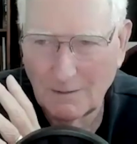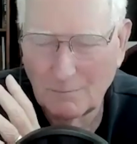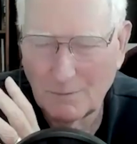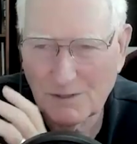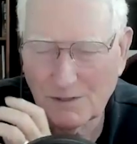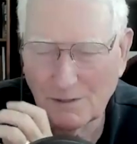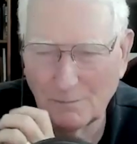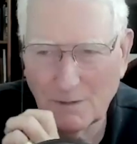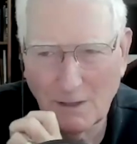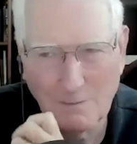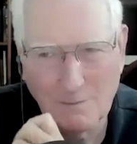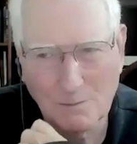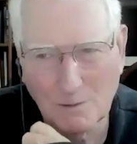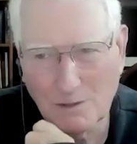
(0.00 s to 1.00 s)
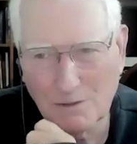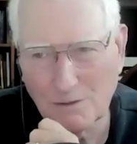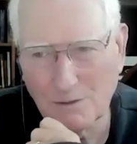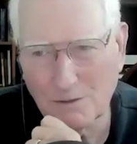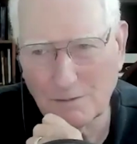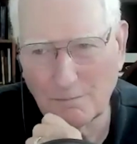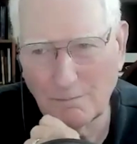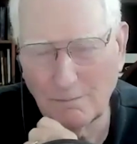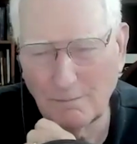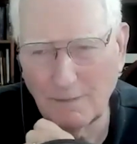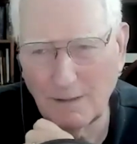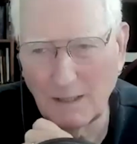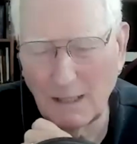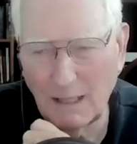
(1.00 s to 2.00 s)
but sometimes when it's just
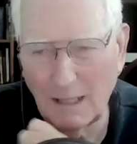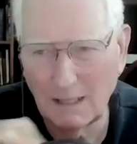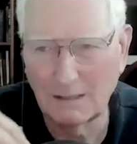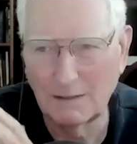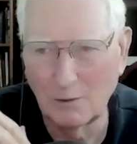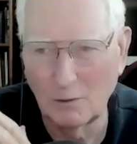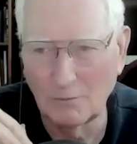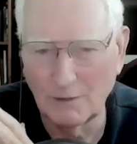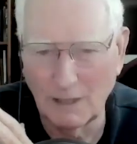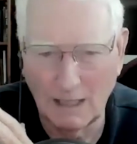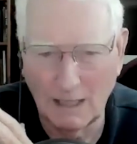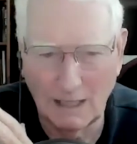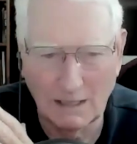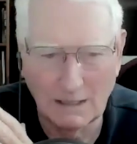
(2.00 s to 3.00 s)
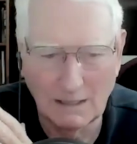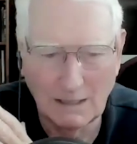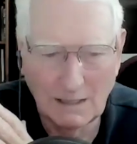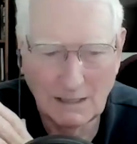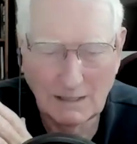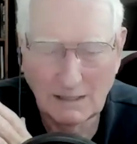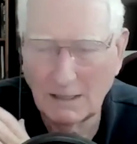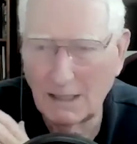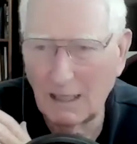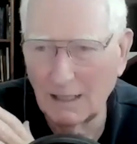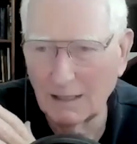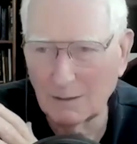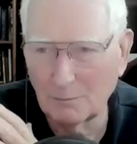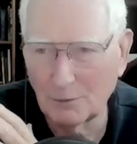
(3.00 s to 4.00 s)
hitting you over the head you
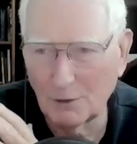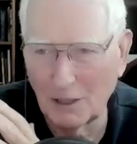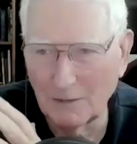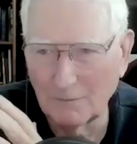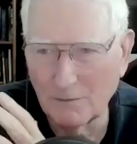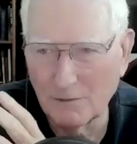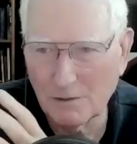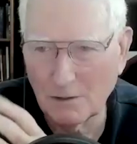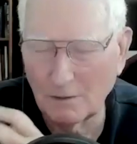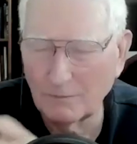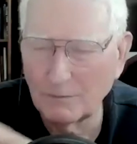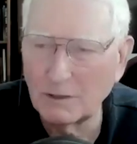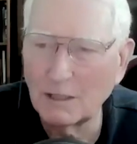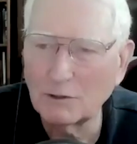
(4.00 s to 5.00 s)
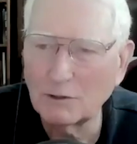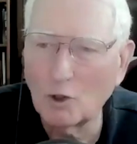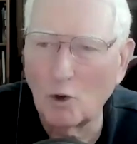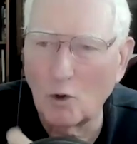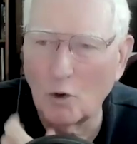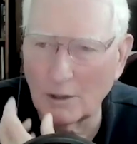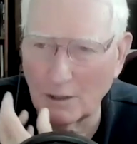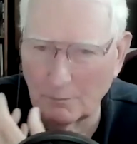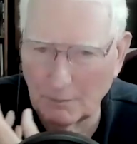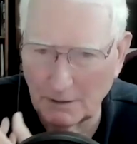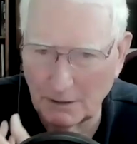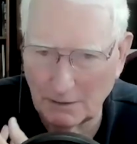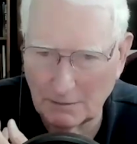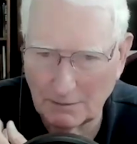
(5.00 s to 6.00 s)
can't deprive yourself you get caught up in
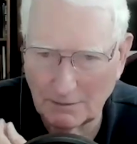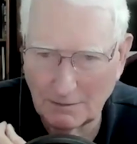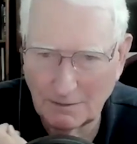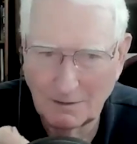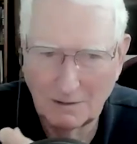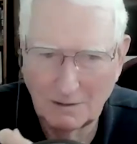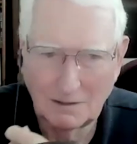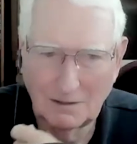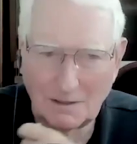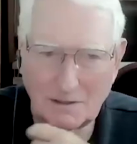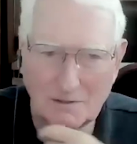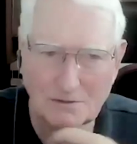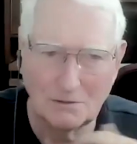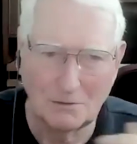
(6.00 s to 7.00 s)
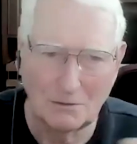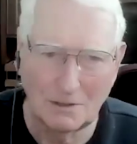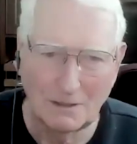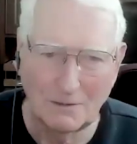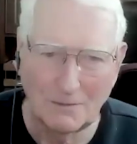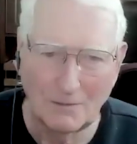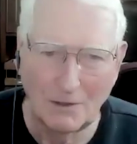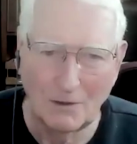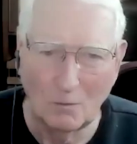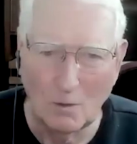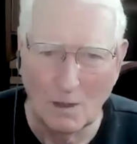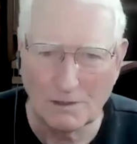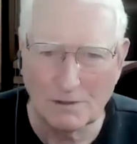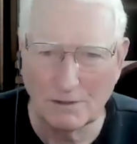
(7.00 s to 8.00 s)
it so uh,
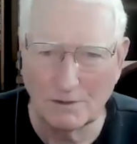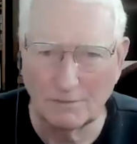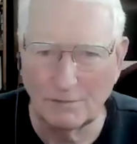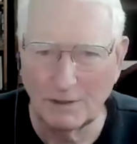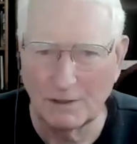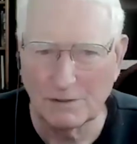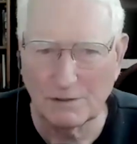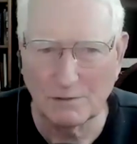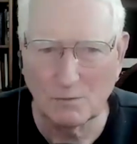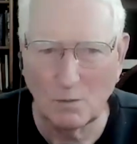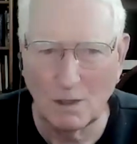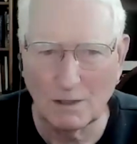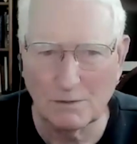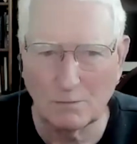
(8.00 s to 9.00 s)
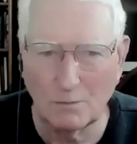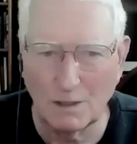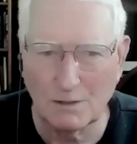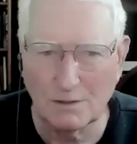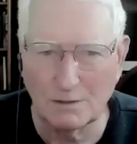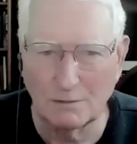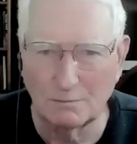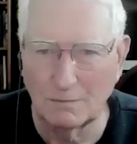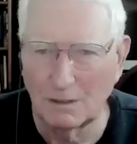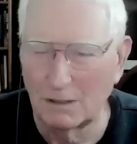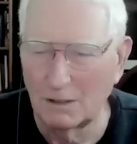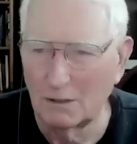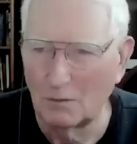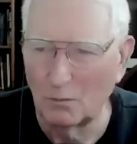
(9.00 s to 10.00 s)
watch their faces watch watch them
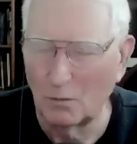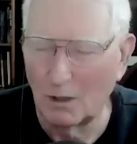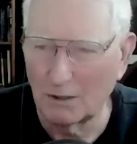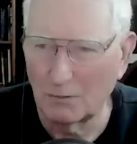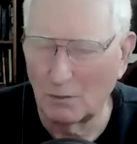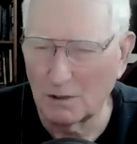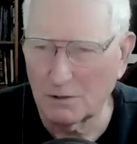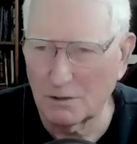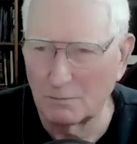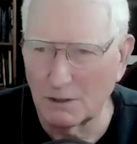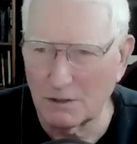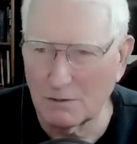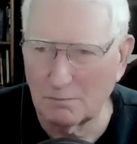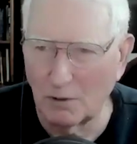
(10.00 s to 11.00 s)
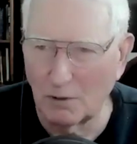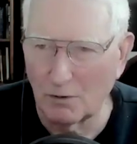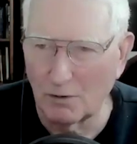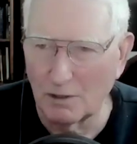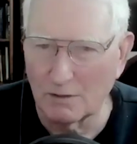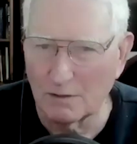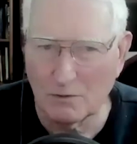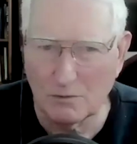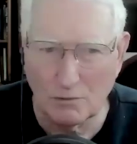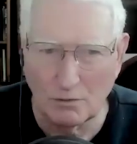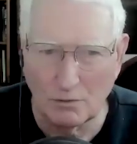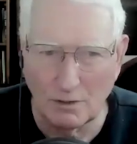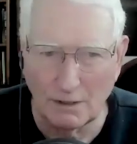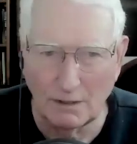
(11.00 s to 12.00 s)
watch, watch them experience
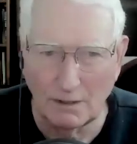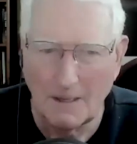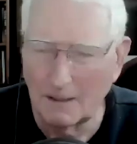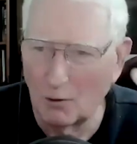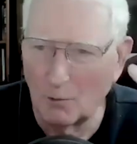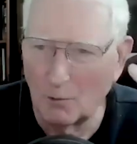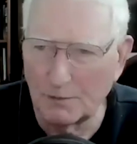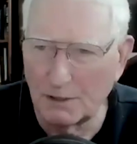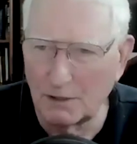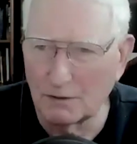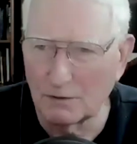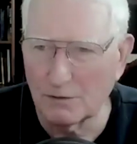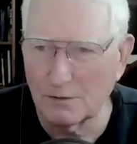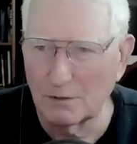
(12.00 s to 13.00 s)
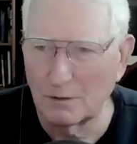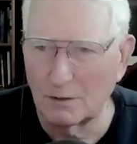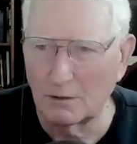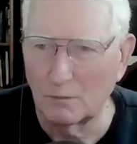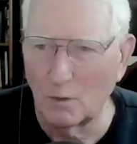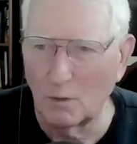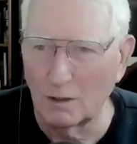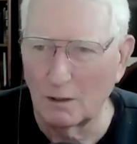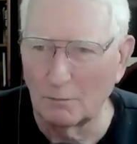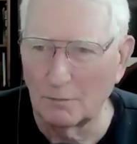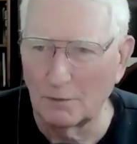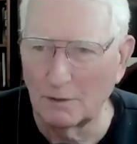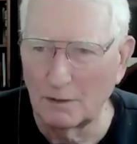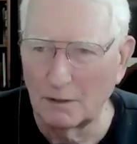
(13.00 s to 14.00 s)
joy and i hope tears uh, well
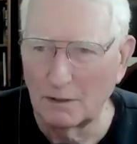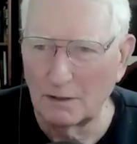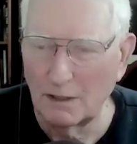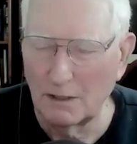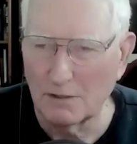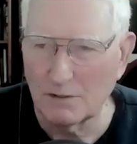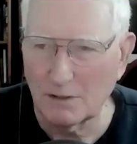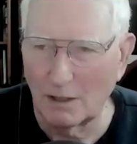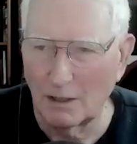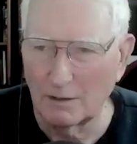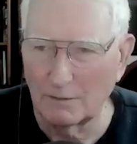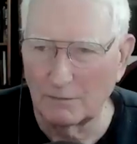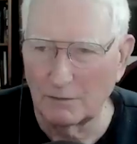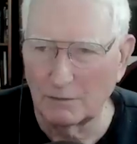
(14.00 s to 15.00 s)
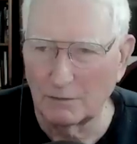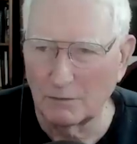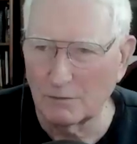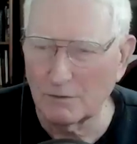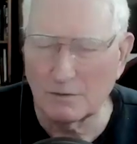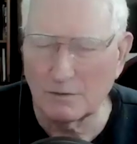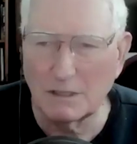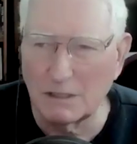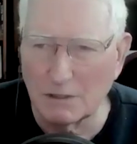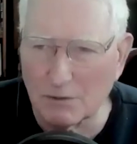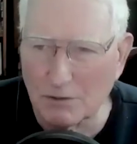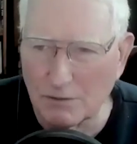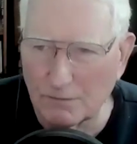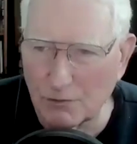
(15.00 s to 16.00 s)
up inside of you those are
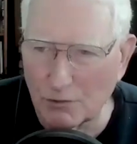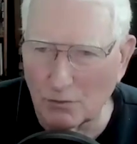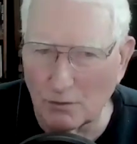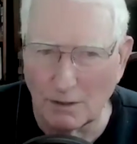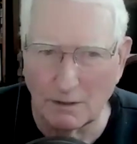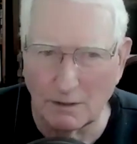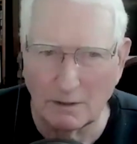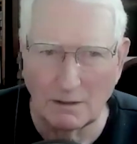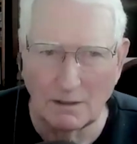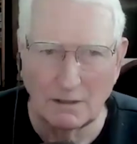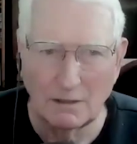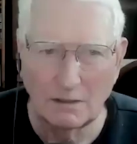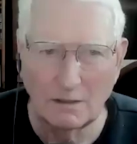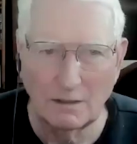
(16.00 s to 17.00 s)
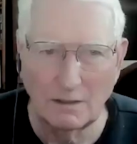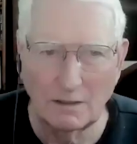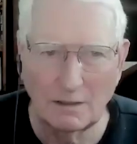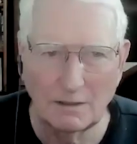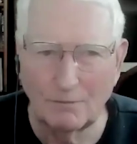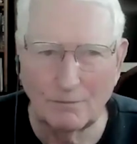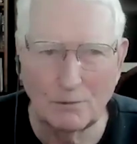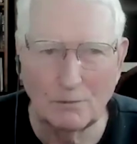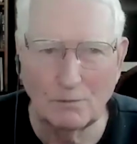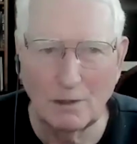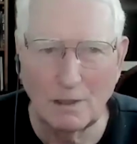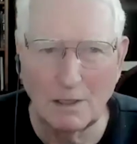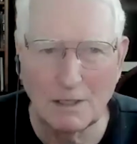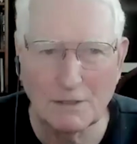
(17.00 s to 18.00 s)
tears of joy all right a few
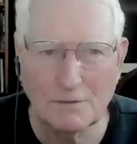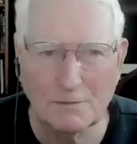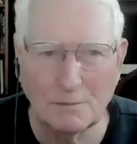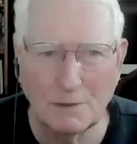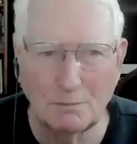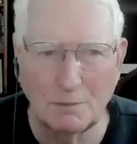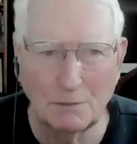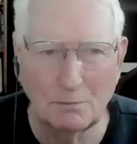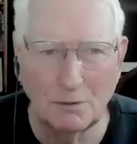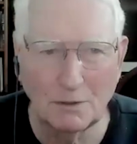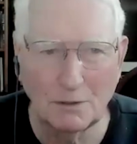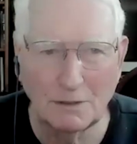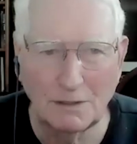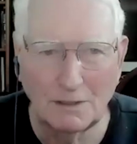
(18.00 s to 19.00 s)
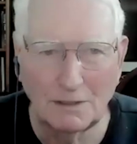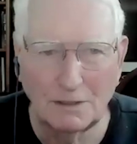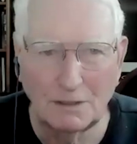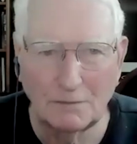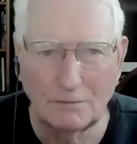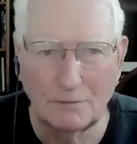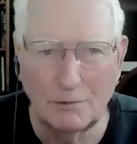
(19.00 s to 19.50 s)
lines from the big book if